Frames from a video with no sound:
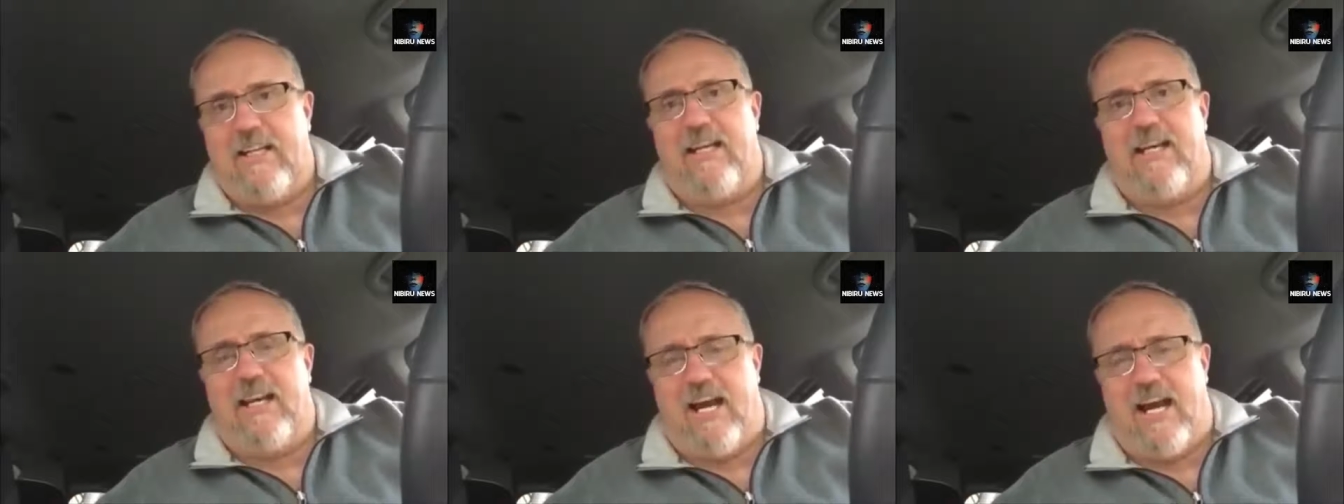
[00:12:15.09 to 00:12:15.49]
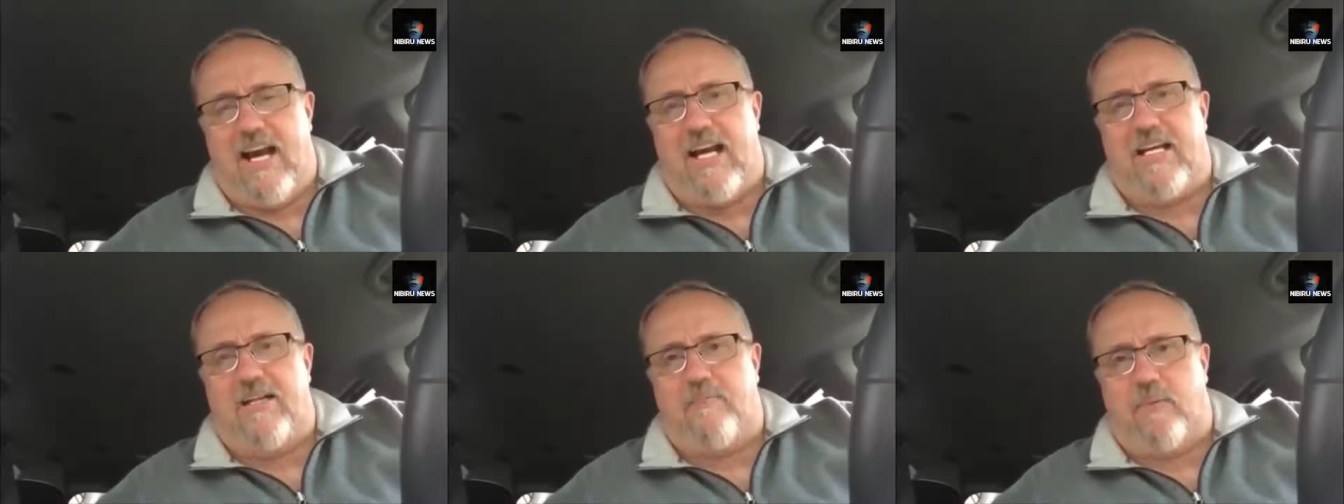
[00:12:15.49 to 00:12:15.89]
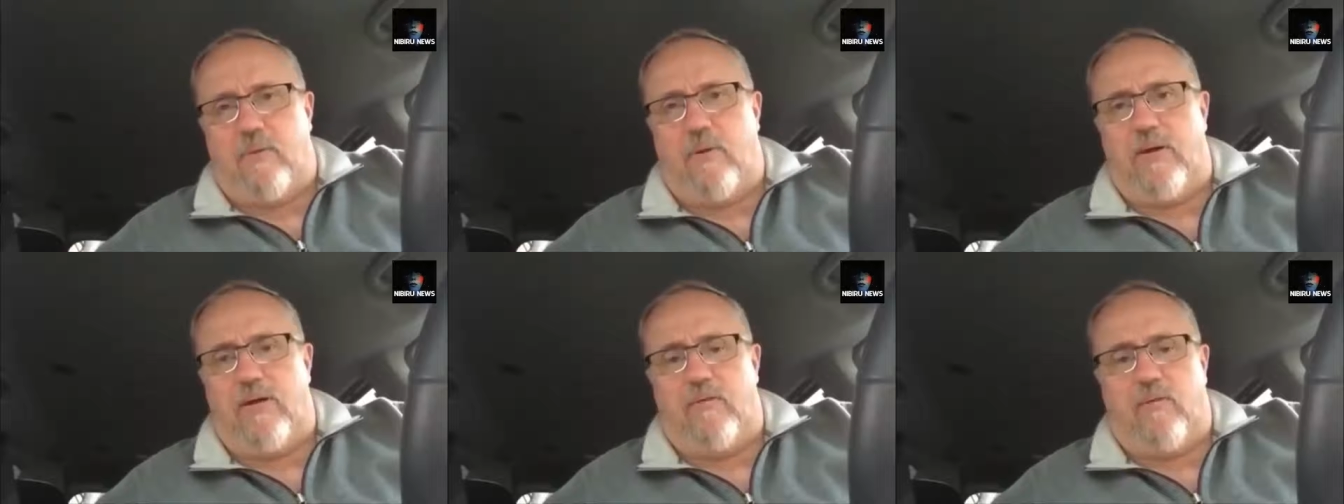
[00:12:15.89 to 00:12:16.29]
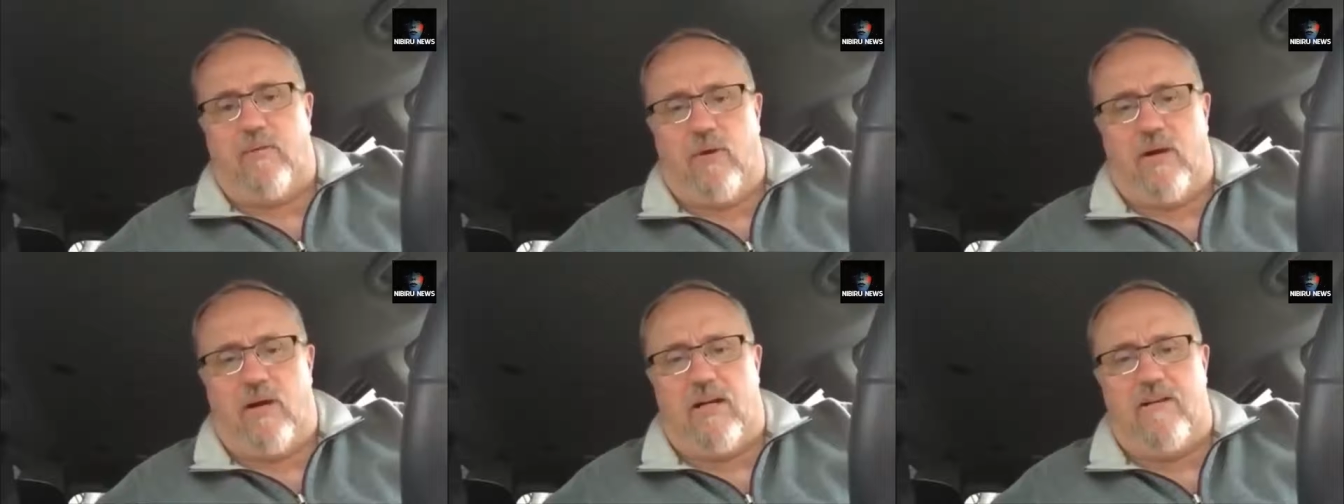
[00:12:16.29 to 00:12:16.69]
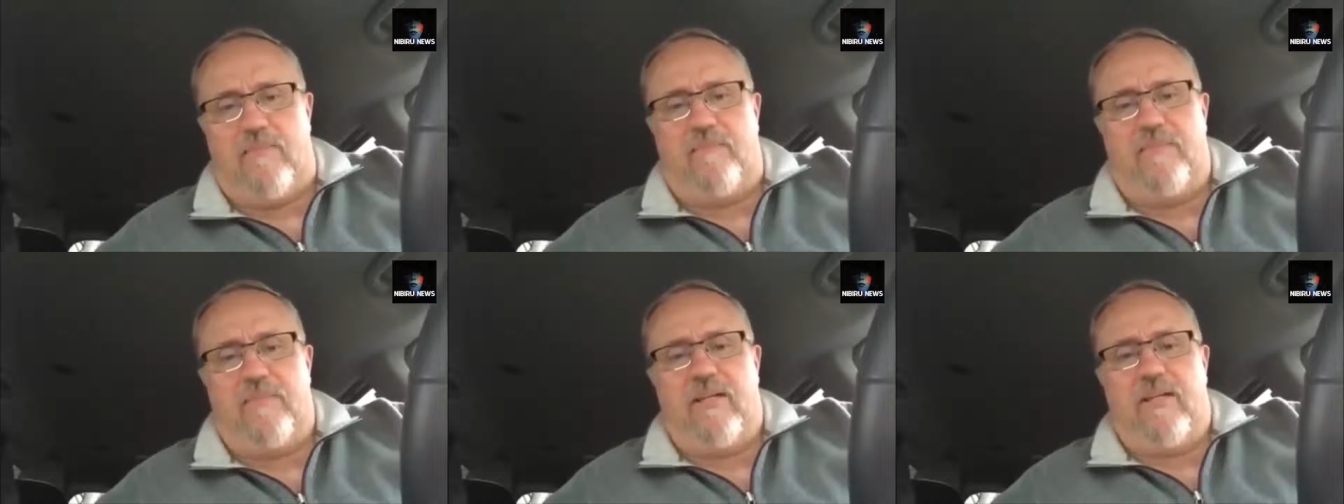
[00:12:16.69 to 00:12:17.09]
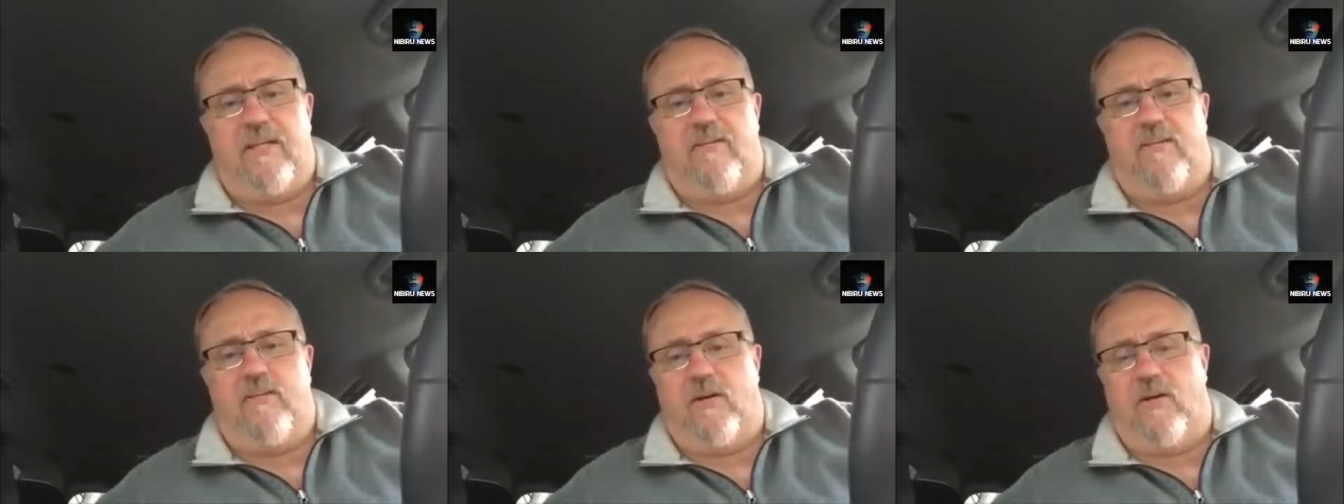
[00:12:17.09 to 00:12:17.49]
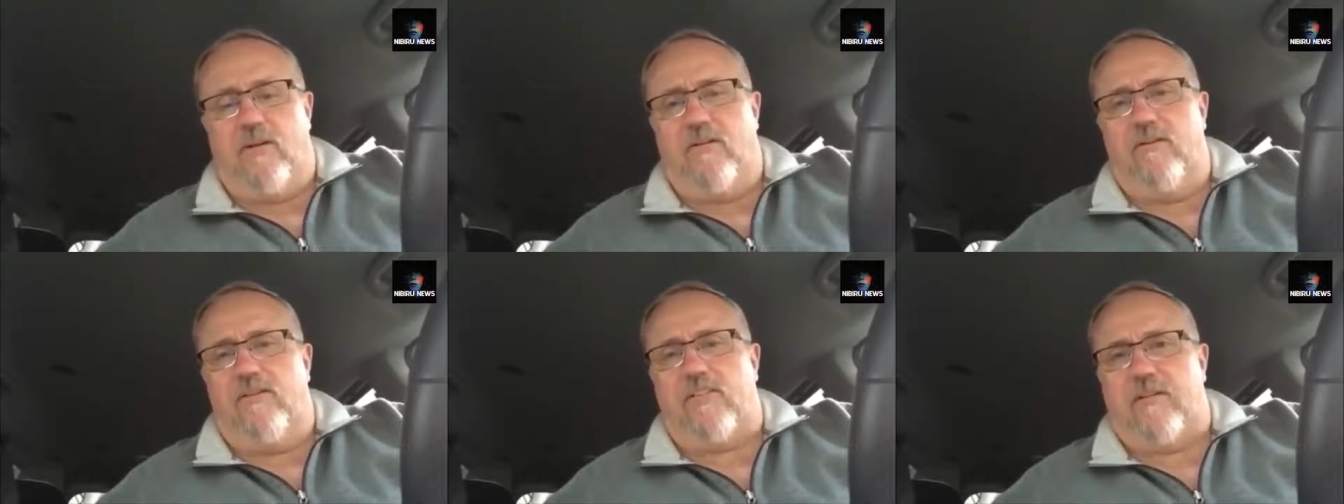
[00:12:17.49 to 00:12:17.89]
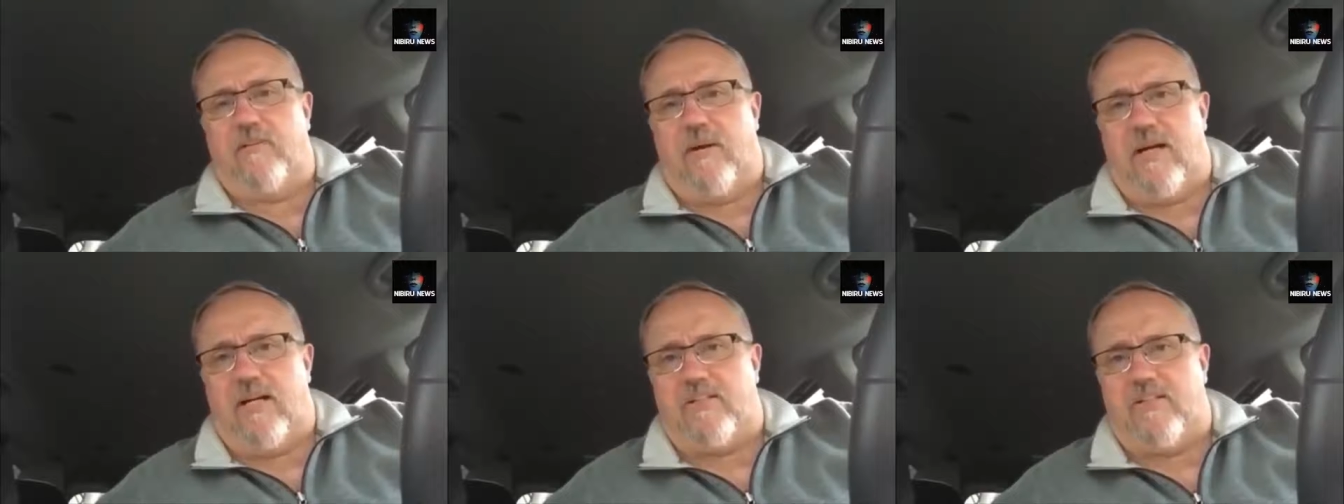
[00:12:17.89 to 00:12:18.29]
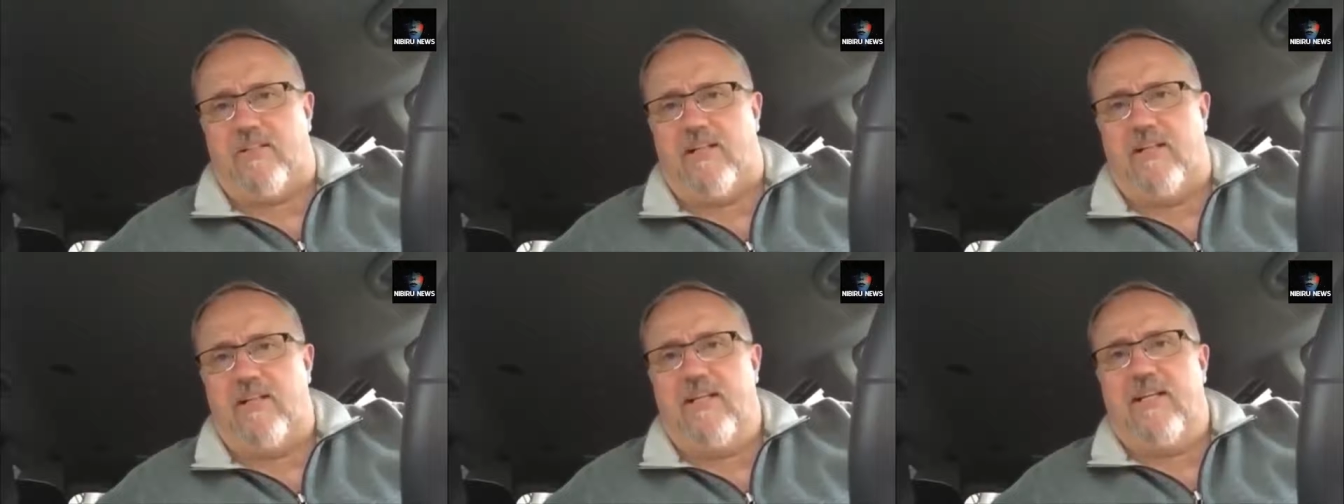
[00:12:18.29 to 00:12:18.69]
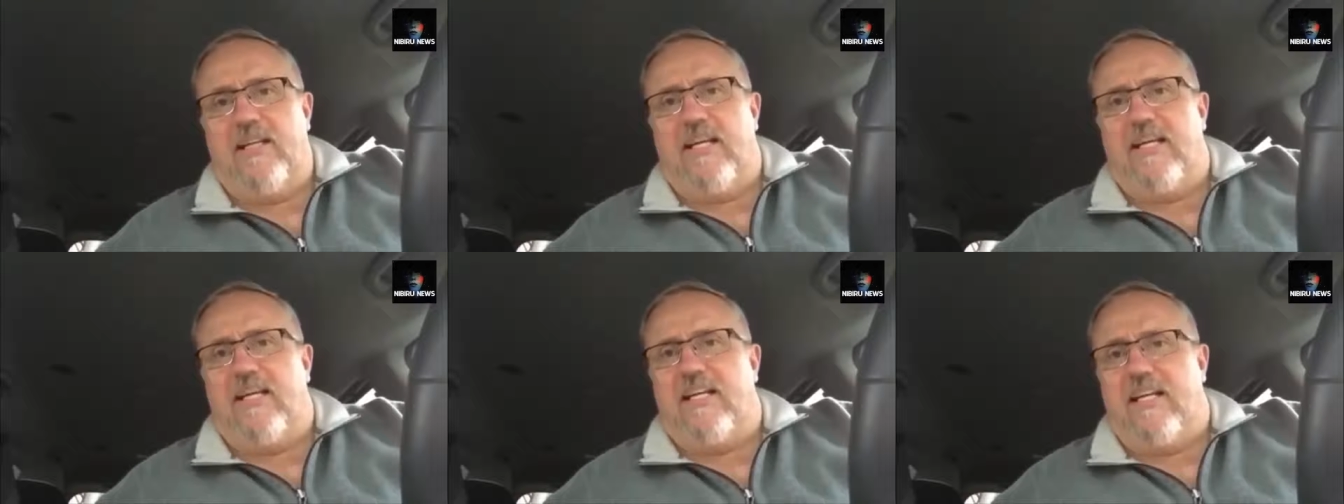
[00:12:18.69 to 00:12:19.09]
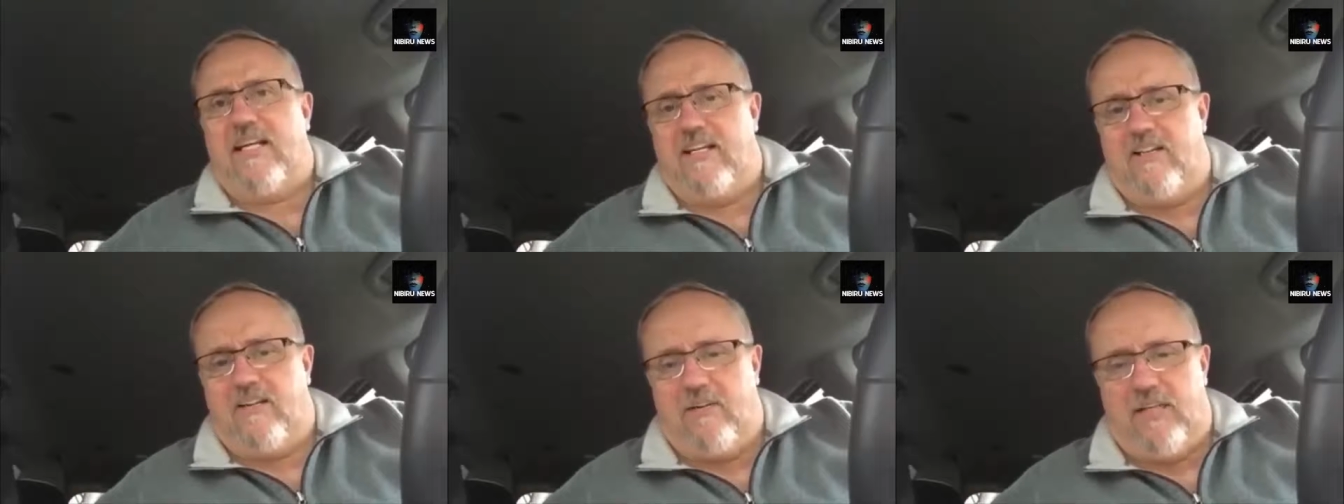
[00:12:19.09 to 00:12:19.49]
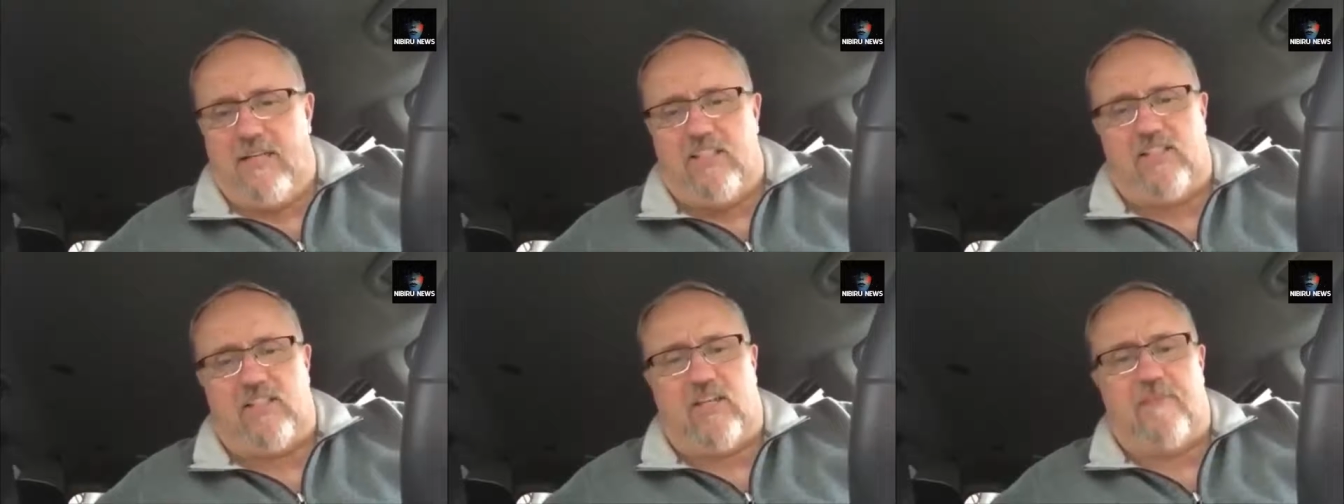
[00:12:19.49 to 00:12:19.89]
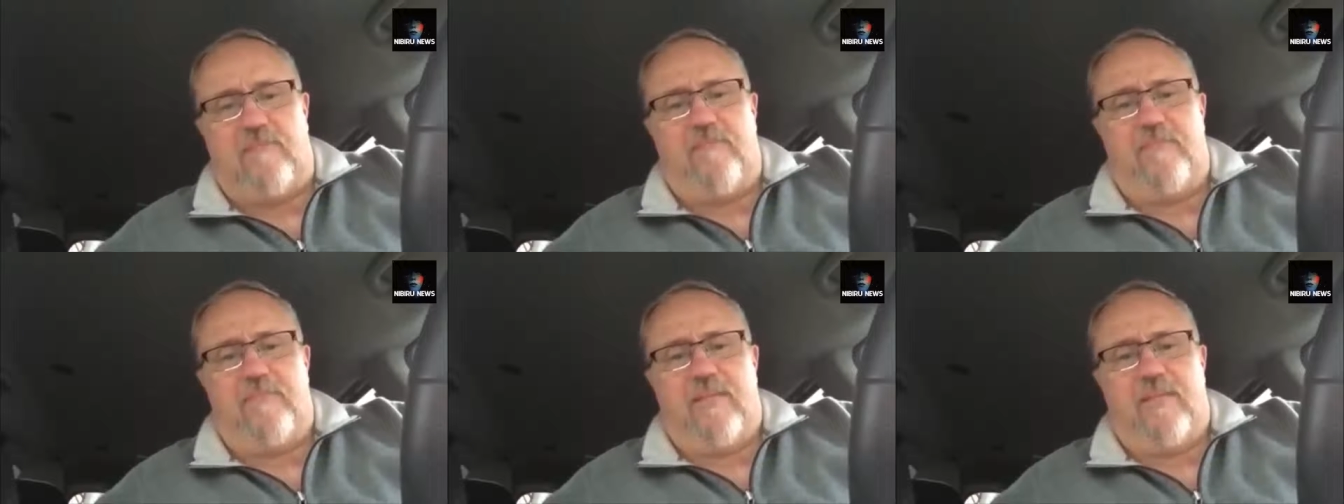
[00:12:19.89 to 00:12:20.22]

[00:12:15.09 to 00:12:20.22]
9.1 northern Sumatra in Indonesia.